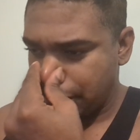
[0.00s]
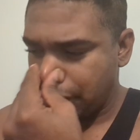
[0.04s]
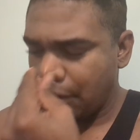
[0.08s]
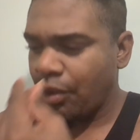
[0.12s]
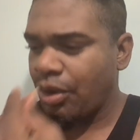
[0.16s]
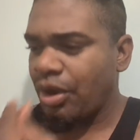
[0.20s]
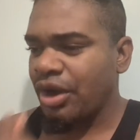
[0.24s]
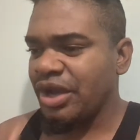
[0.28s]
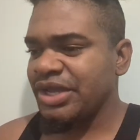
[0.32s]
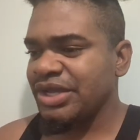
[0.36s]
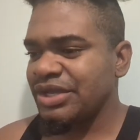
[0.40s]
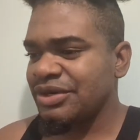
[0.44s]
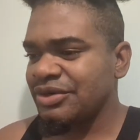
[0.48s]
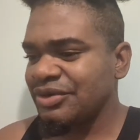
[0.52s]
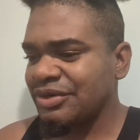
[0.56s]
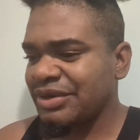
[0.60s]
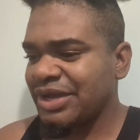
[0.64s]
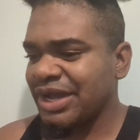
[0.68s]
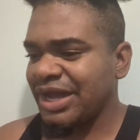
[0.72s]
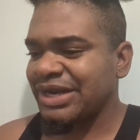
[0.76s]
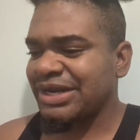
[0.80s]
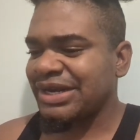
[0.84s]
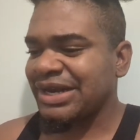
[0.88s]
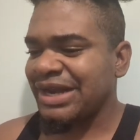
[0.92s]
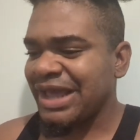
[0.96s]
Boy,
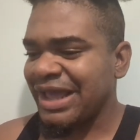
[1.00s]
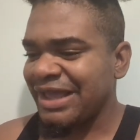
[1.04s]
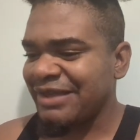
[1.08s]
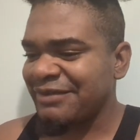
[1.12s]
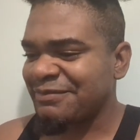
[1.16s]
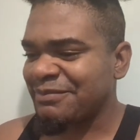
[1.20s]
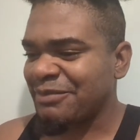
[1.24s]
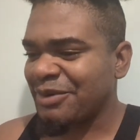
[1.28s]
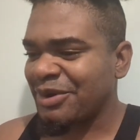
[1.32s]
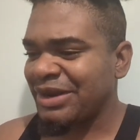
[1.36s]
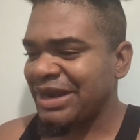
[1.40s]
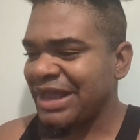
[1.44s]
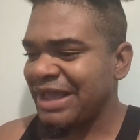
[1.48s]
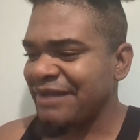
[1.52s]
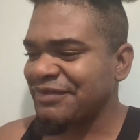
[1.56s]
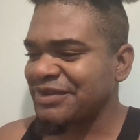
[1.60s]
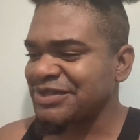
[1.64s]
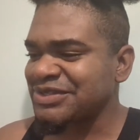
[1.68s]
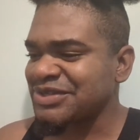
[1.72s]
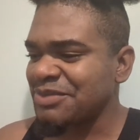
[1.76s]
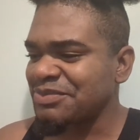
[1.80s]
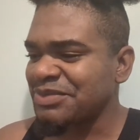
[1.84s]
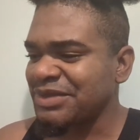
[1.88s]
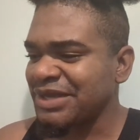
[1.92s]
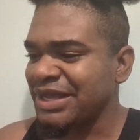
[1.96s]
look at life, boy. Life
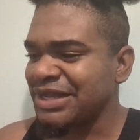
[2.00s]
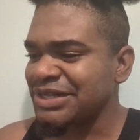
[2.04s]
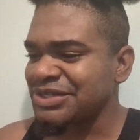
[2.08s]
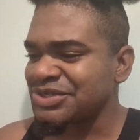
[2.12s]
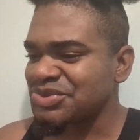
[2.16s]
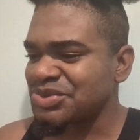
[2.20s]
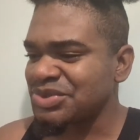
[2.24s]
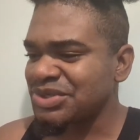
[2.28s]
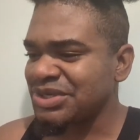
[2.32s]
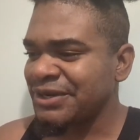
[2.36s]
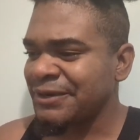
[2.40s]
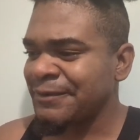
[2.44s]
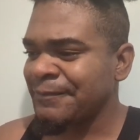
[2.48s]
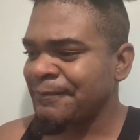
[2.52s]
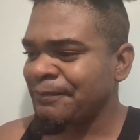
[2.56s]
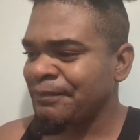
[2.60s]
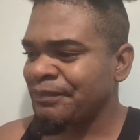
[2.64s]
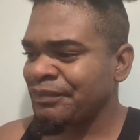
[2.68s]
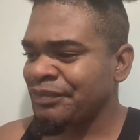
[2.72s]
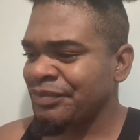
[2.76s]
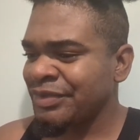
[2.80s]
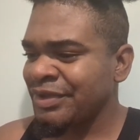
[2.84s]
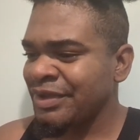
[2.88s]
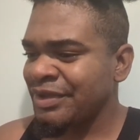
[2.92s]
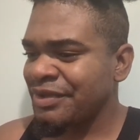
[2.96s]
is something else, we.
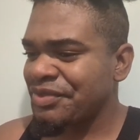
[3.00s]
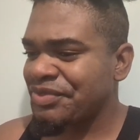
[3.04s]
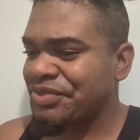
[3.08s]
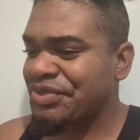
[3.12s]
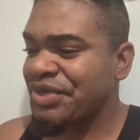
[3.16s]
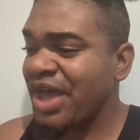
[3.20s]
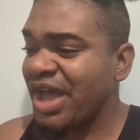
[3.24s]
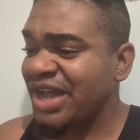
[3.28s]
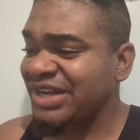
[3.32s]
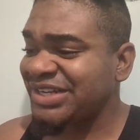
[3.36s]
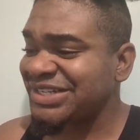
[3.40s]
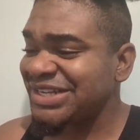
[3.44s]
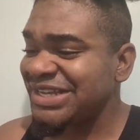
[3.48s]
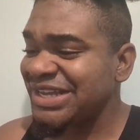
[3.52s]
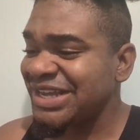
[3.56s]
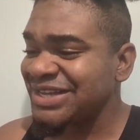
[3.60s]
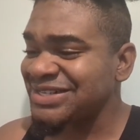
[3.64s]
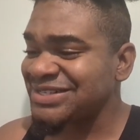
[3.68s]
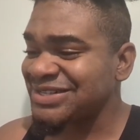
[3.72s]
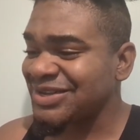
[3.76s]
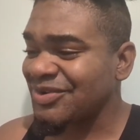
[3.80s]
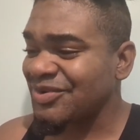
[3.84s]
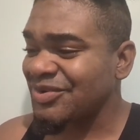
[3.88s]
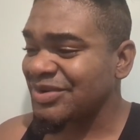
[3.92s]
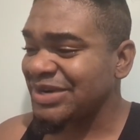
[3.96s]
thirty
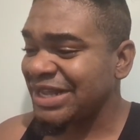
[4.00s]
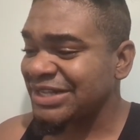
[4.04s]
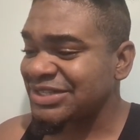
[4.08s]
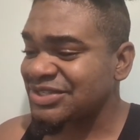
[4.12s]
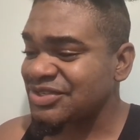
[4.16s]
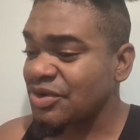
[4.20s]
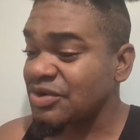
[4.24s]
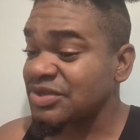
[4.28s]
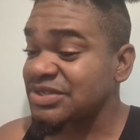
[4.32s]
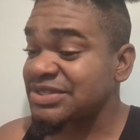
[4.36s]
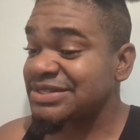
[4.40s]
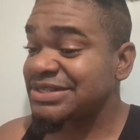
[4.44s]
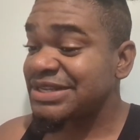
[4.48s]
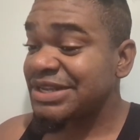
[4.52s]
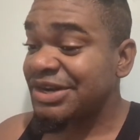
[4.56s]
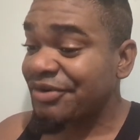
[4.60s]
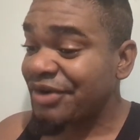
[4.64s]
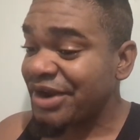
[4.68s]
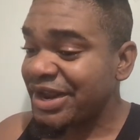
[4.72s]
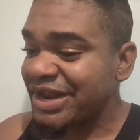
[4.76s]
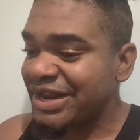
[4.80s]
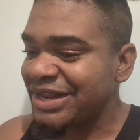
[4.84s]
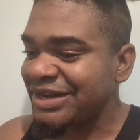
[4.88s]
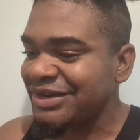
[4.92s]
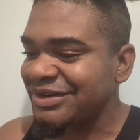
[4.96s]
years ago, that song still
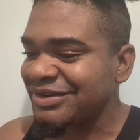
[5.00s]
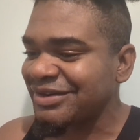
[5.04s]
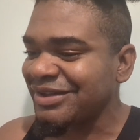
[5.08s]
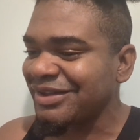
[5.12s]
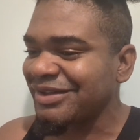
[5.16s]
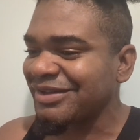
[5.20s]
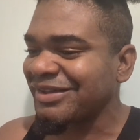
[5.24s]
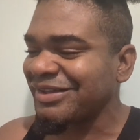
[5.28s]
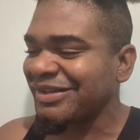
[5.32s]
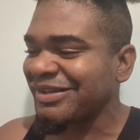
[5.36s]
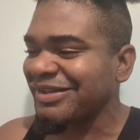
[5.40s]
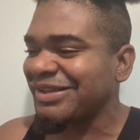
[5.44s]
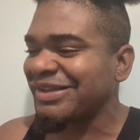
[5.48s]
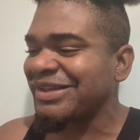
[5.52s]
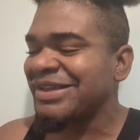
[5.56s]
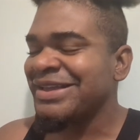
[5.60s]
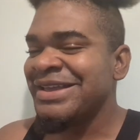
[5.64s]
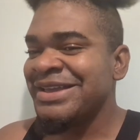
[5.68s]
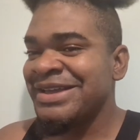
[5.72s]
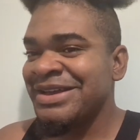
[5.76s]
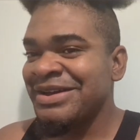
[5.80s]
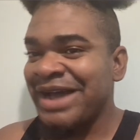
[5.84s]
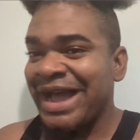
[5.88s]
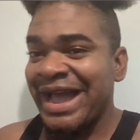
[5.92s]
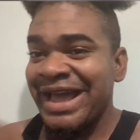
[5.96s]
raining.
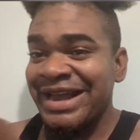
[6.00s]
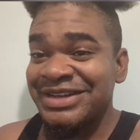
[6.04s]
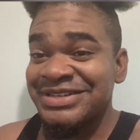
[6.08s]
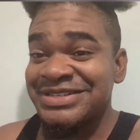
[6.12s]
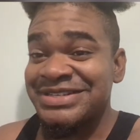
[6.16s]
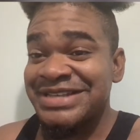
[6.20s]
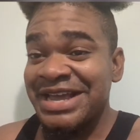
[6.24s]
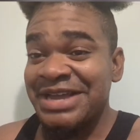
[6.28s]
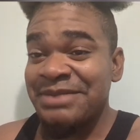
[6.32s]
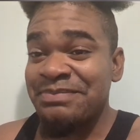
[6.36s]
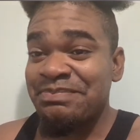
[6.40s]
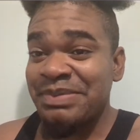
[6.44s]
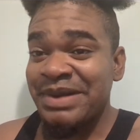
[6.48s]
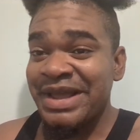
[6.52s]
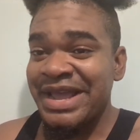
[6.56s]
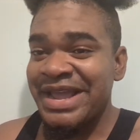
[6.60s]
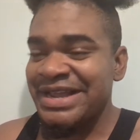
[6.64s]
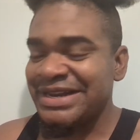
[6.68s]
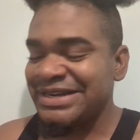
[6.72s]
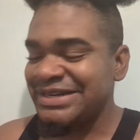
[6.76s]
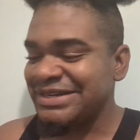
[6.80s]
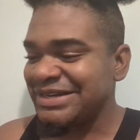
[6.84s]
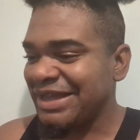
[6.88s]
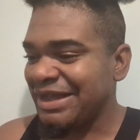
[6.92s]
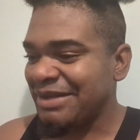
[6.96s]
I just hear it
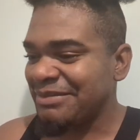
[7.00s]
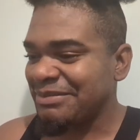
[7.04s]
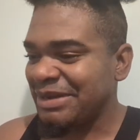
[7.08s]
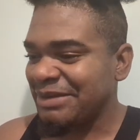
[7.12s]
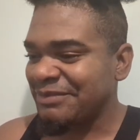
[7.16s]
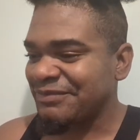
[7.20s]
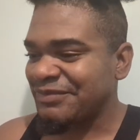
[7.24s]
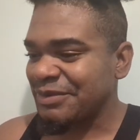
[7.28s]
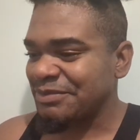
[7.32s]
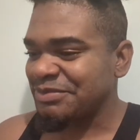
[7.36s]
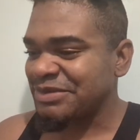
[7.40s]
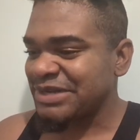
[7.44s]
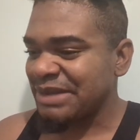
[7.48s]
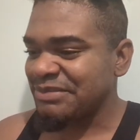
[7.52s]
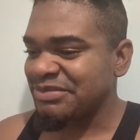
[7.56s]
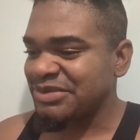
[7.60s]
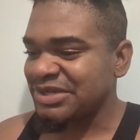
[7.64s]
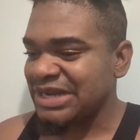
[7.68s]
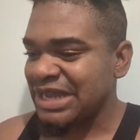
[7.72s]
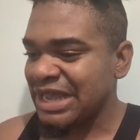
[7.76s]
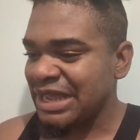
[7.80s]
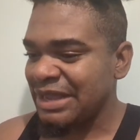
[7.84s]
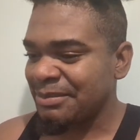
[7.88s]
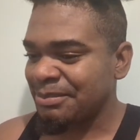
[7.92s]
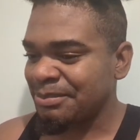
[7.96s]
playing. Um, I'm from time to
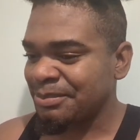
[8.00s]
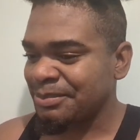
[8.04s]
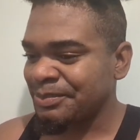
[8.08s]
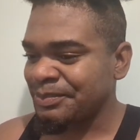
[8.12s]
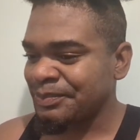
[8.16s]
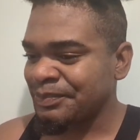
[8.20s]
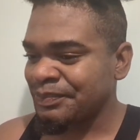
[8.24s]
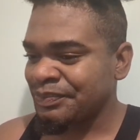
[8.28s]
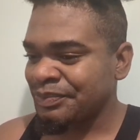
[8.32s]
time.